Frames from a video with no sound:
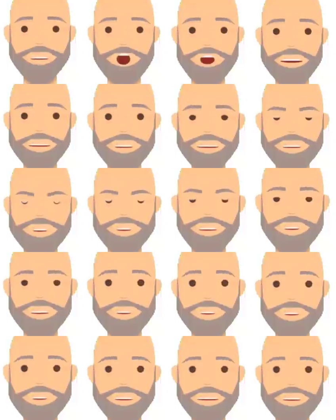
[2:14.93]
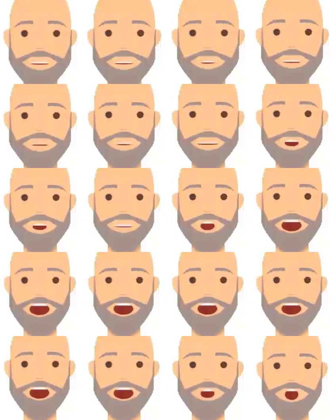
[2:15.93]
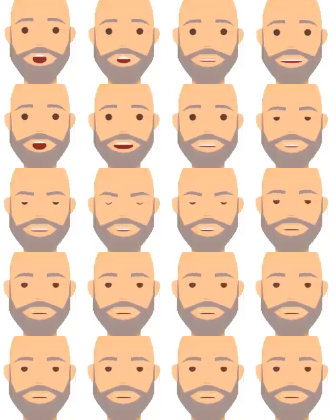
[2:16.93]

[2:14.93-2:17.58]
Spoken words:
Word. To begin mail merging,